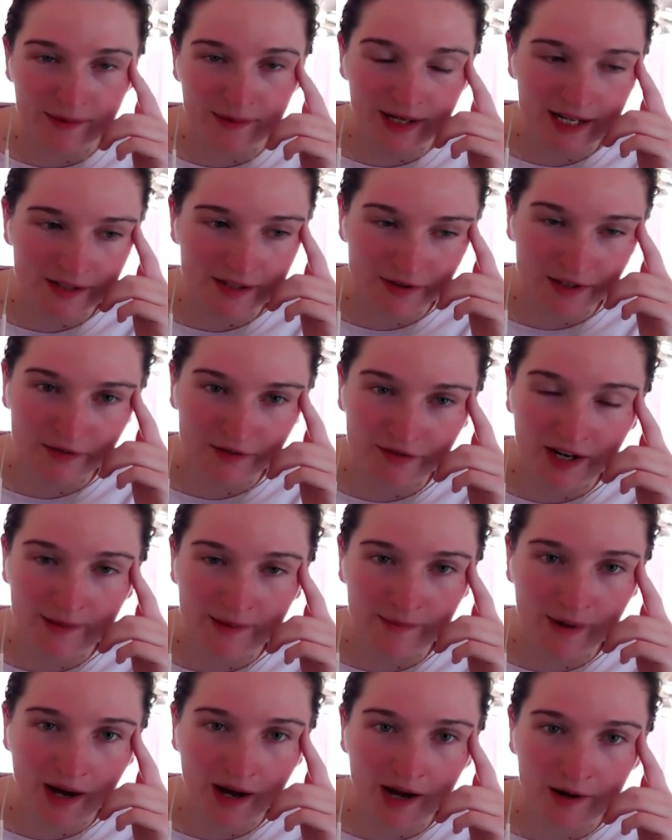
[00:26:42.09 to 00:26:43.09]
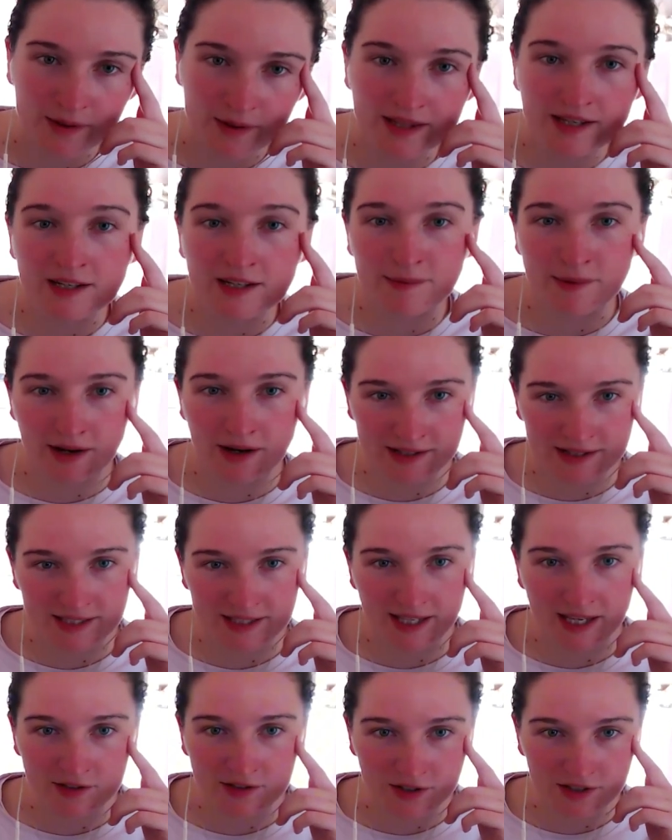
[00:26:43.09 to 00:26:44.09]
but let's reframe how we think about
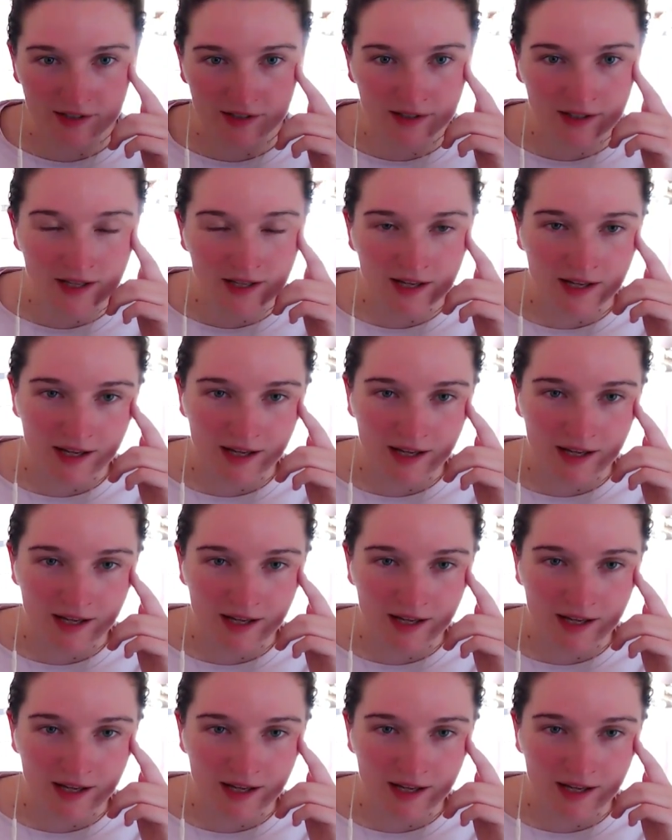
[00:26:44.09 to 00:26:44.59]
anti-aging